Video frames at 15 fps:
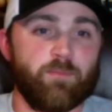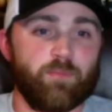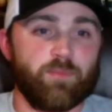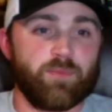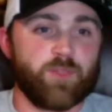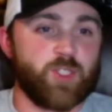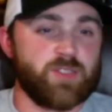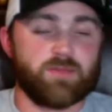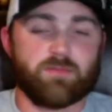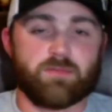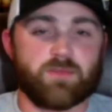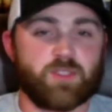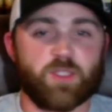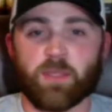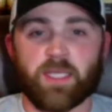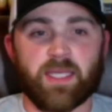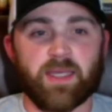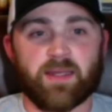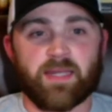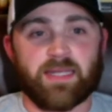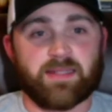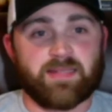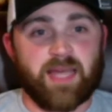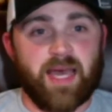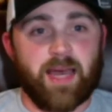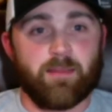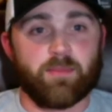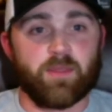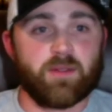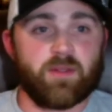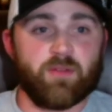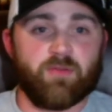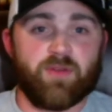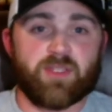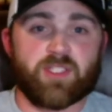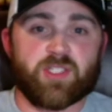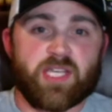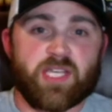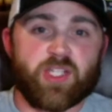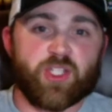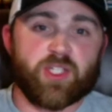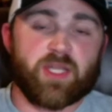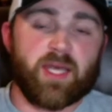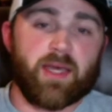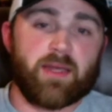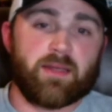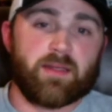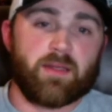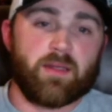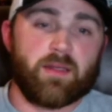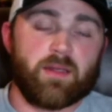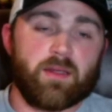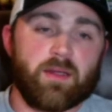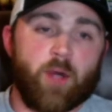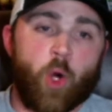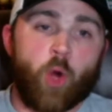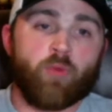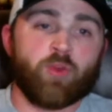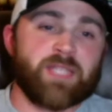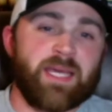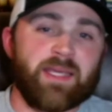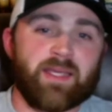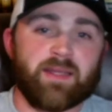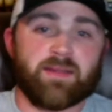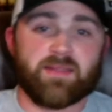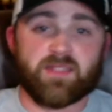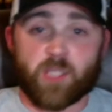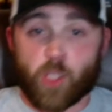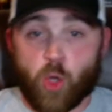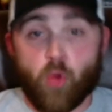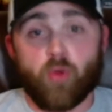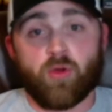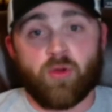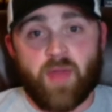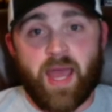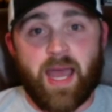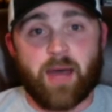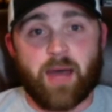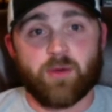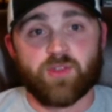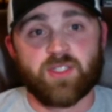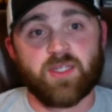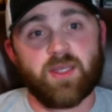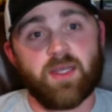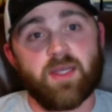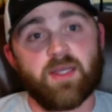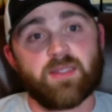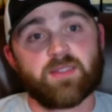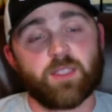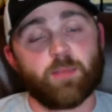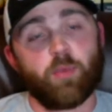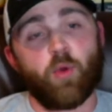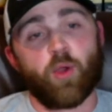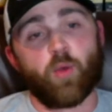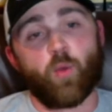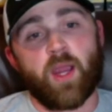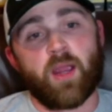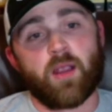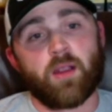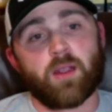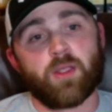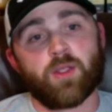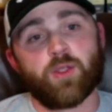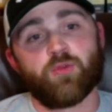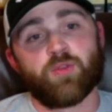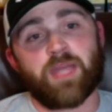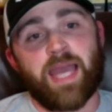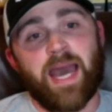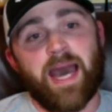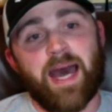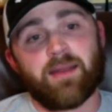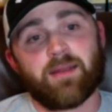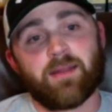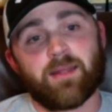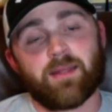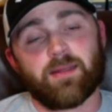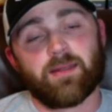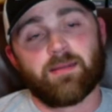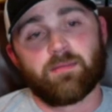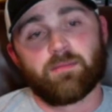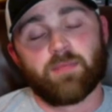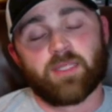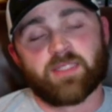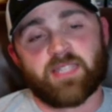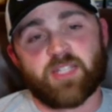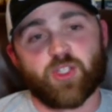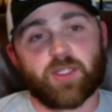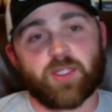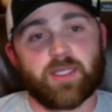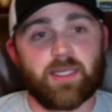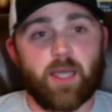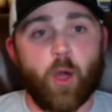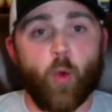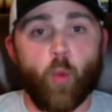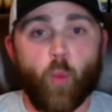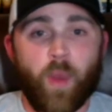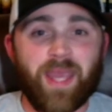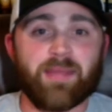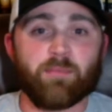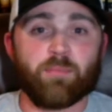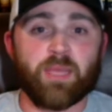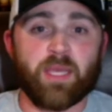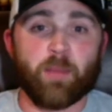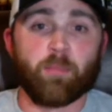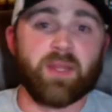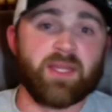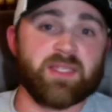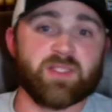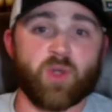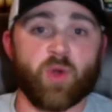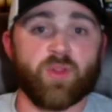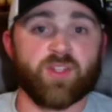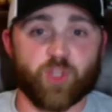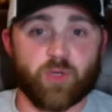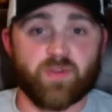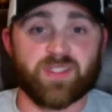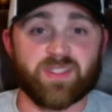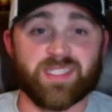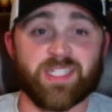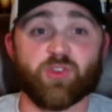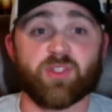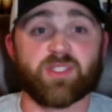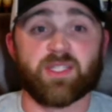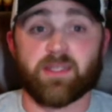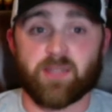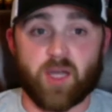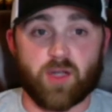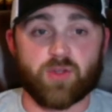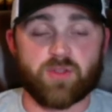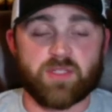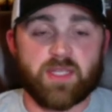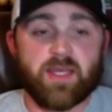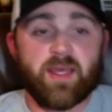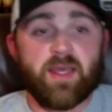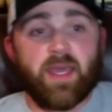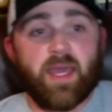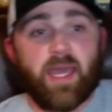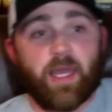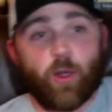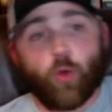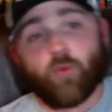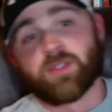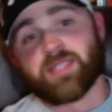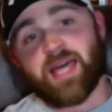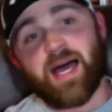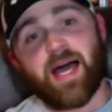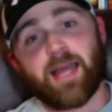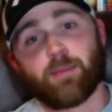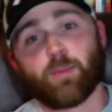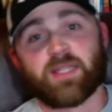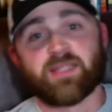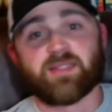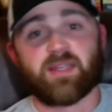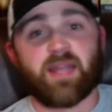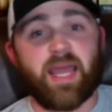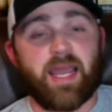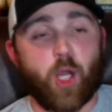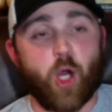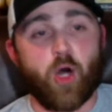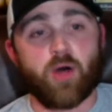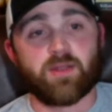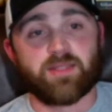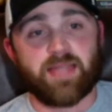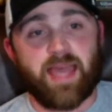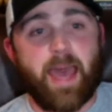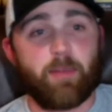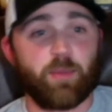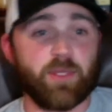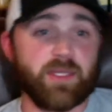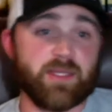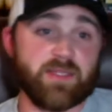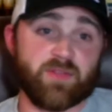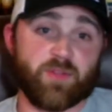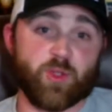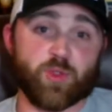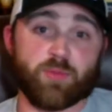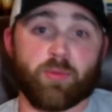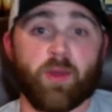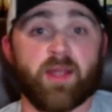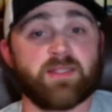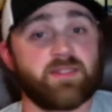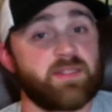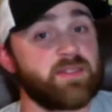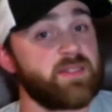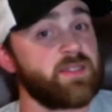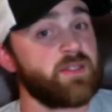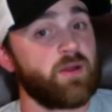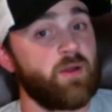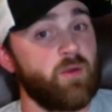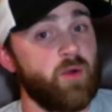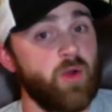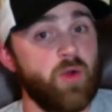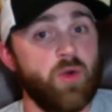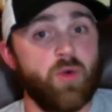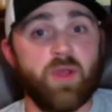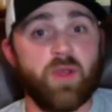Just to begin at the top, the vegetation had overtaken the corner of the house to the point where you've got essentially a weight being placed on the service entrance conductors. And over time, what that's going to cause to happen is if those branches continue to grow,